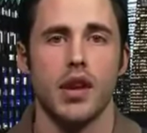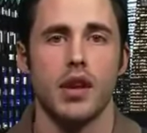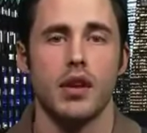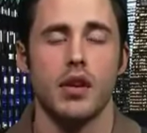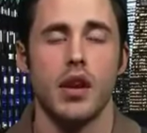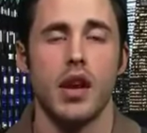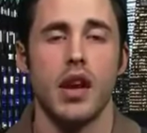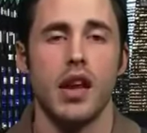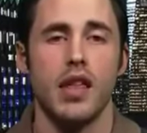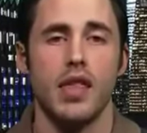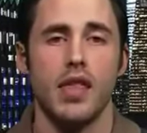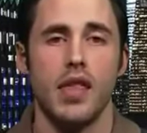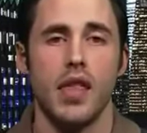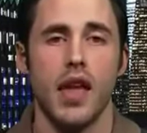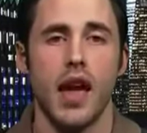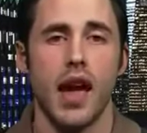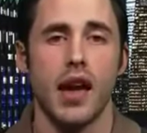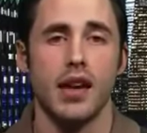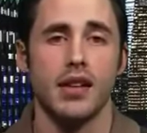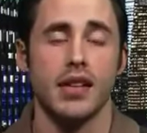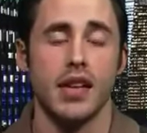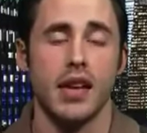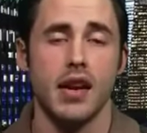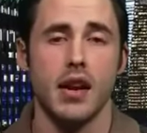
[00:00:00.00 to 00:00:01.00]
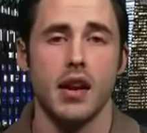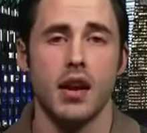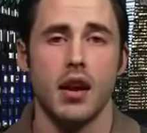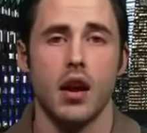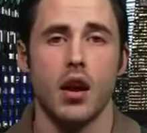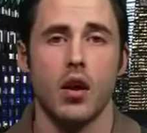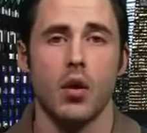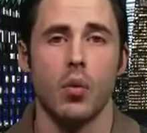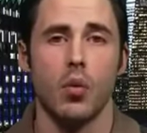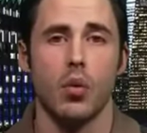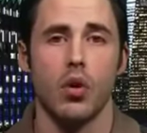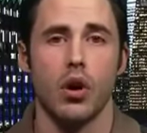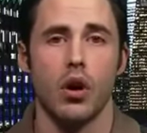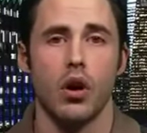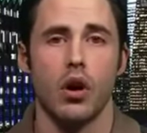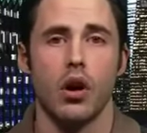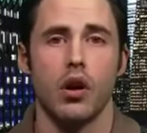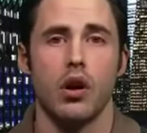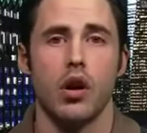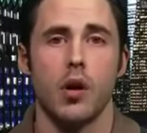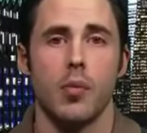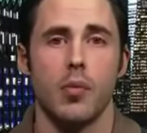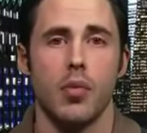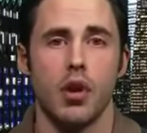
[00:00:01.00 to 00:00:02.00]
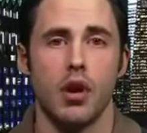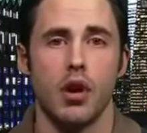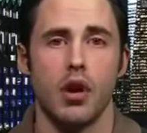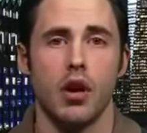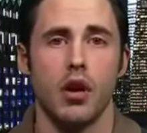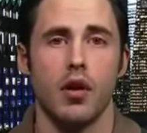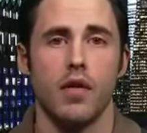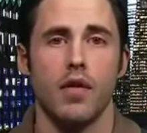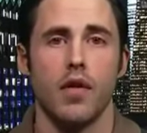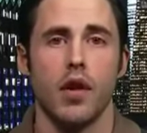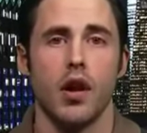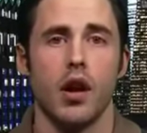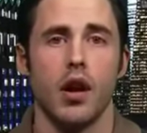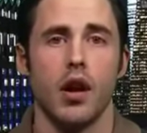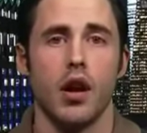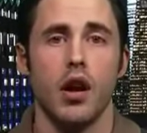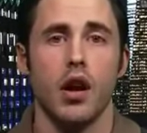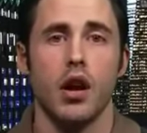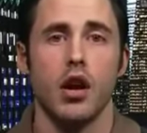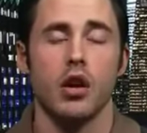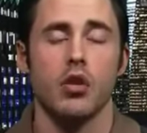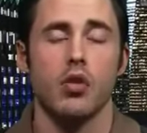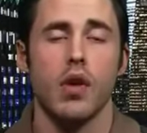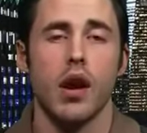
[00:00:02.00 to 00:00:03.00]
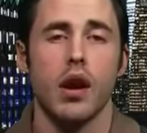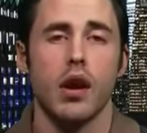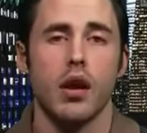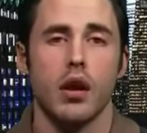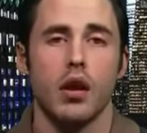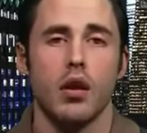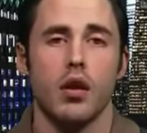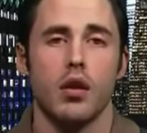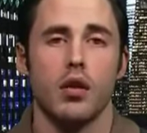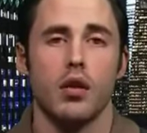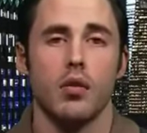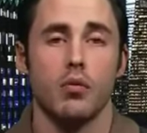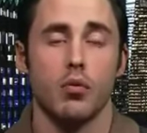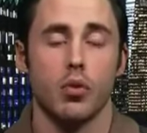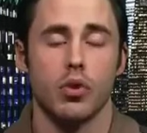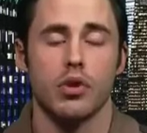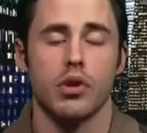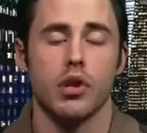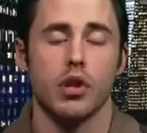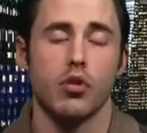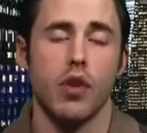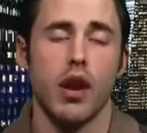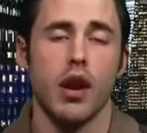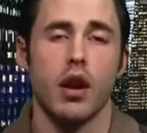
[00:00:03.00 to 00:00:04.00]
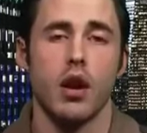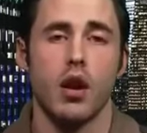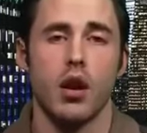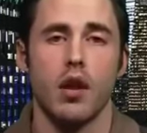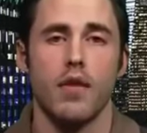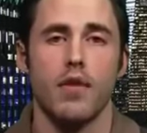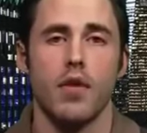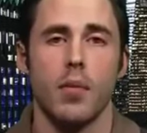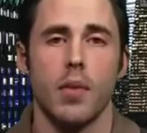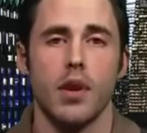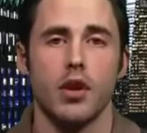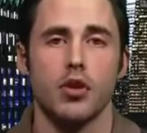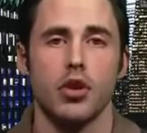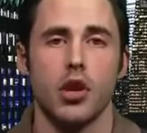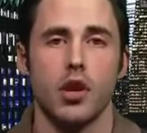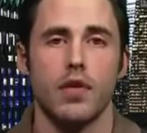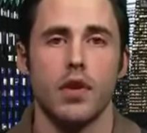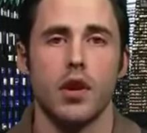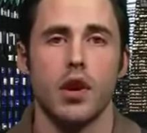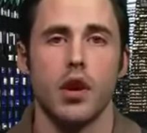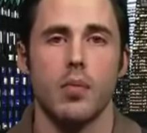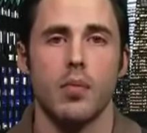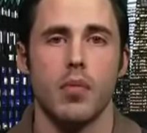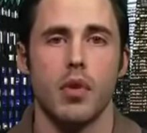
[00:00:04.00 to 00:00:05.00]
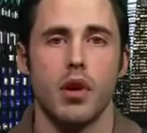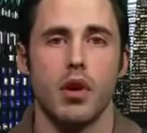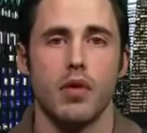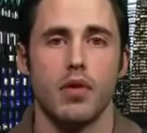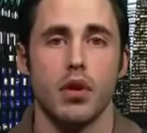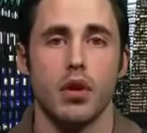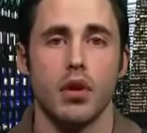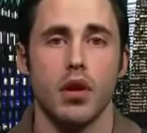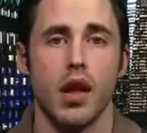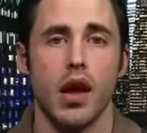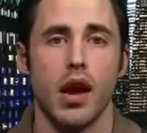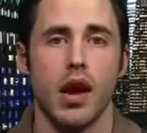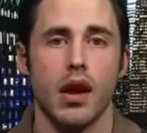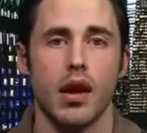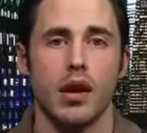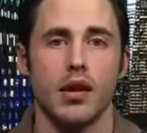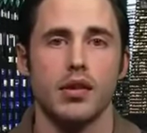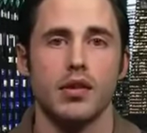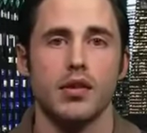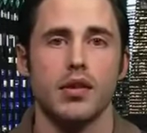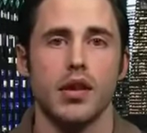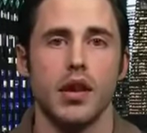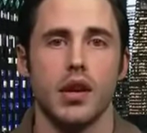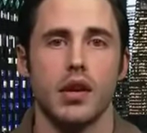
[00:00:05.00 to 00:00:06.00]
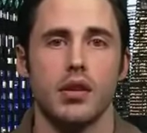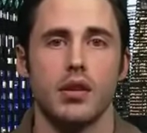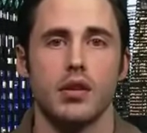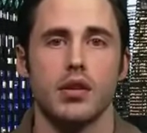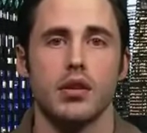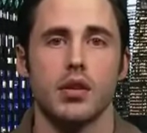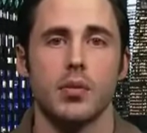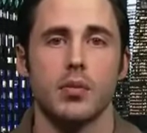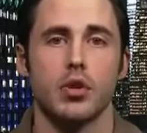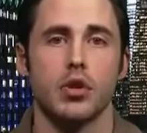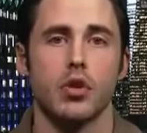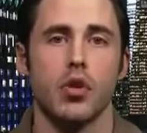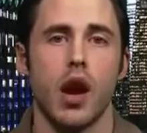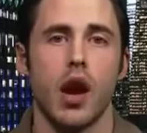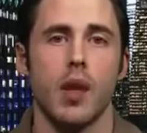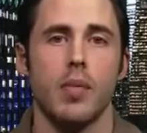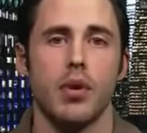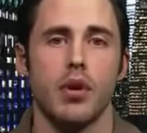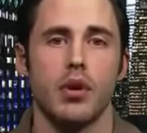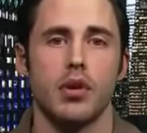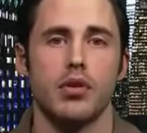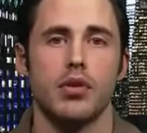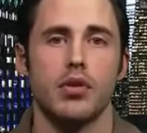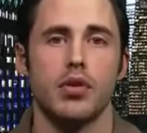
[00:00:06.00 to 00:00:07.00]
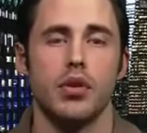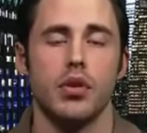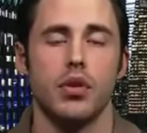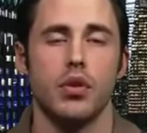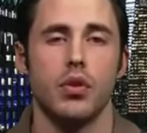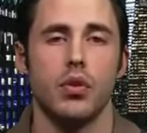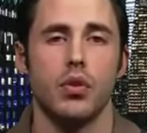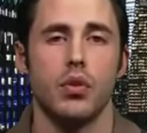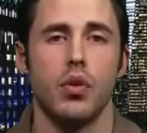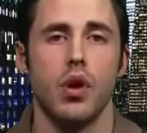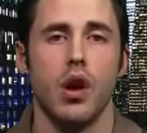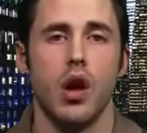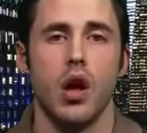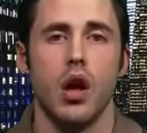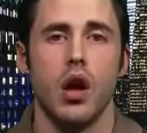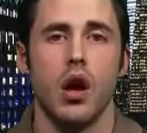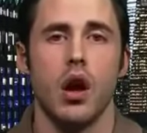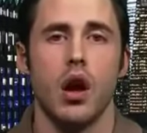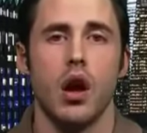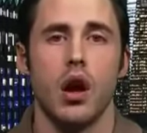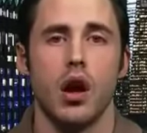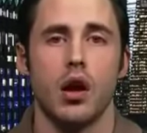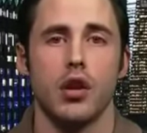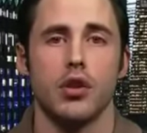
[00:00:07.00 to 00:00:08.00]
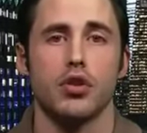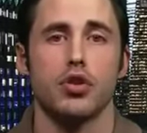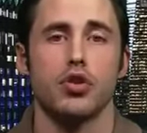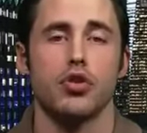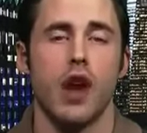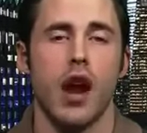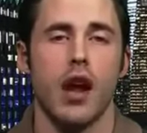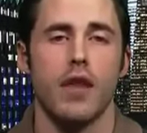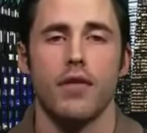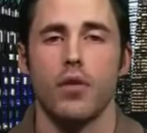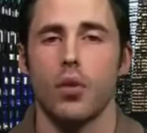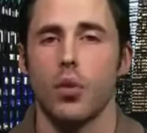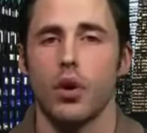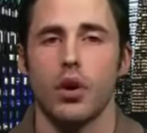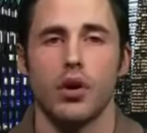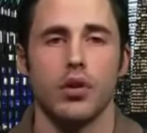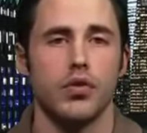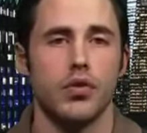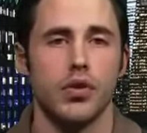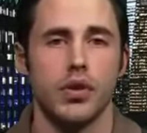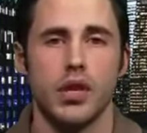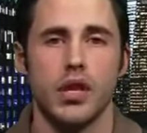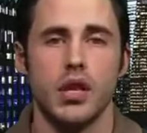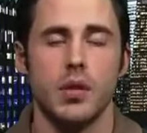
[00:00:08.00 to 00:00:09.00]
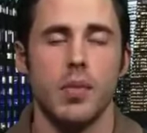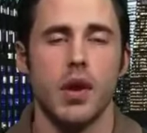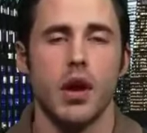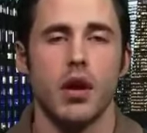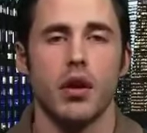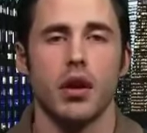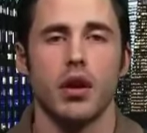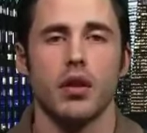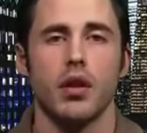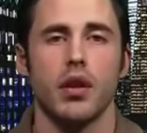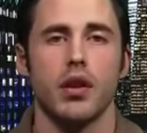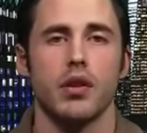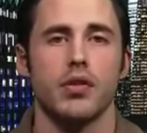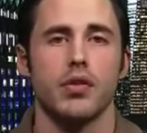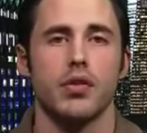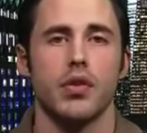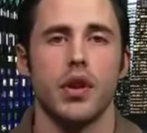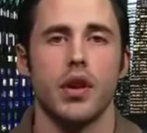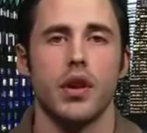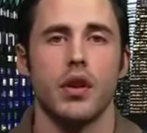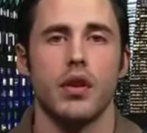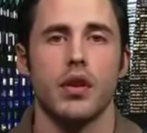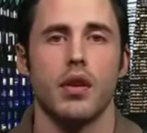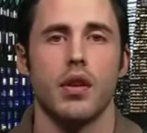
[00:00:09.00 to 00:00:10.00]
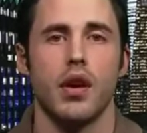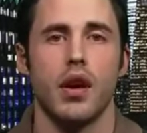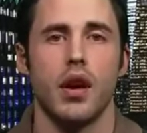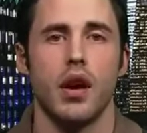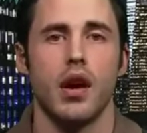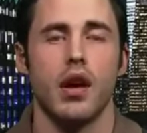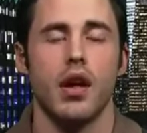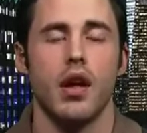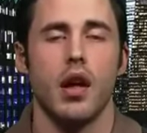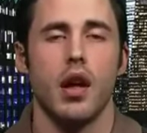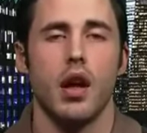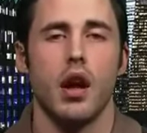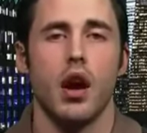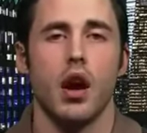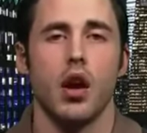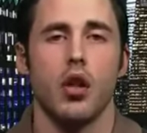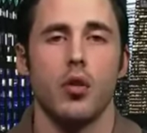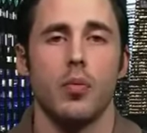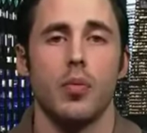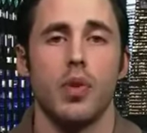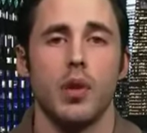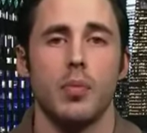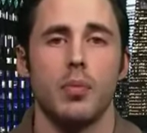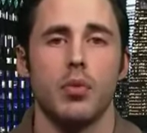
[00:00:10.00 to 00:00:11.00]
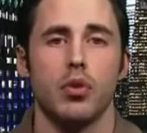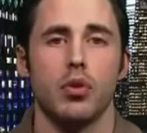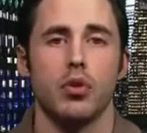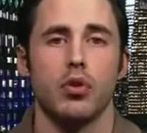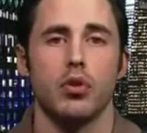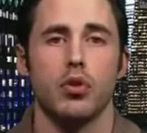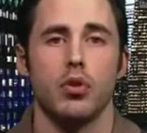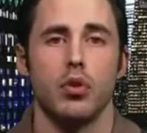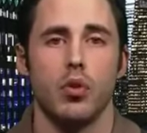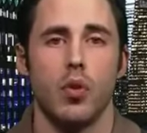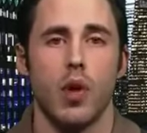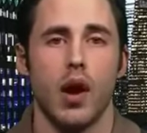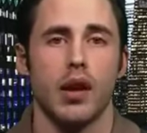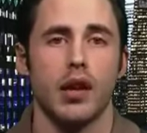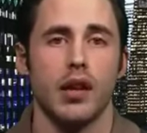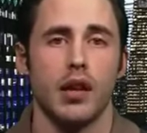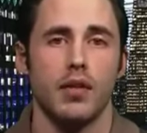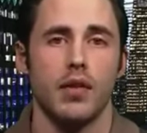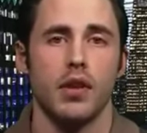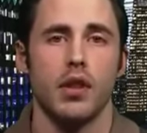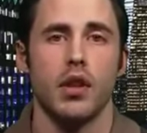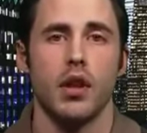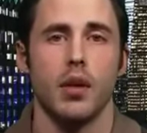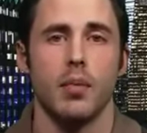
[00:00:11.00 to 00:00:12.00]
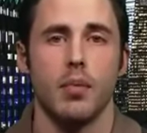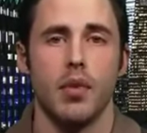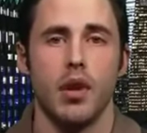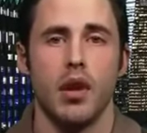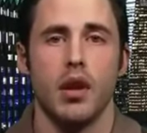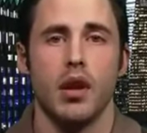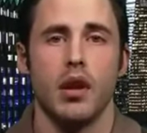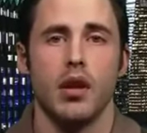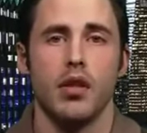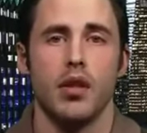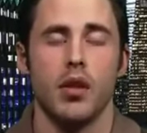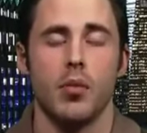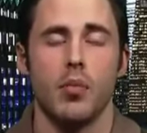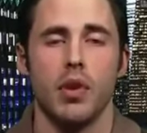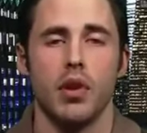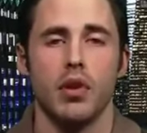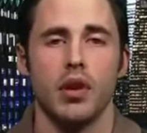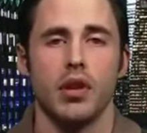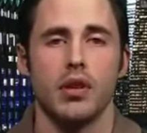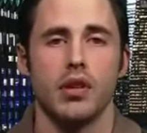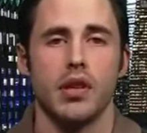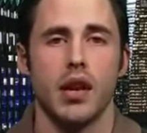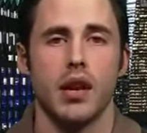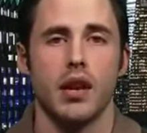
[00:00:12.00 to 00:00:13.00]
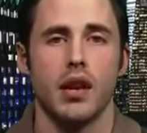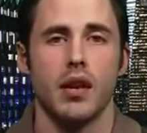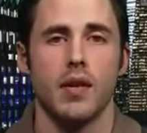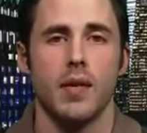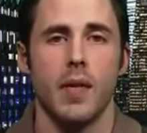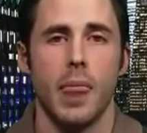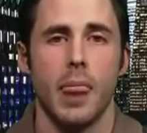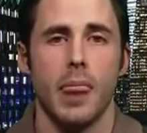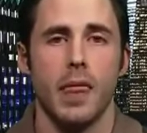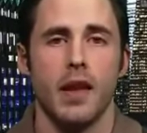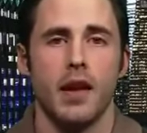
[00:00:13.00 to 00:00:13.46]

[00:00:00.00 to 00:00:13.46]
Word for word: And in that data were a number of uh, credit, was the credit card information of a number of clients and subscribers to uh, Stratfor's emailing list and uh, other people who had given them their billing data.